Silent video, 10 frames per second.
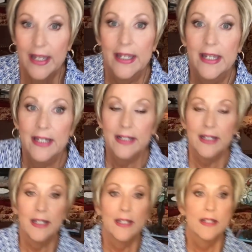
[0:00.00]
It
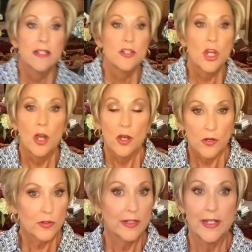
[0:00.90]
is
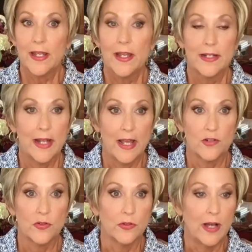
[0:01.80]
totally
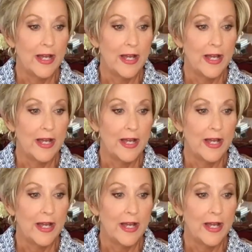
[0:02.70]
natural.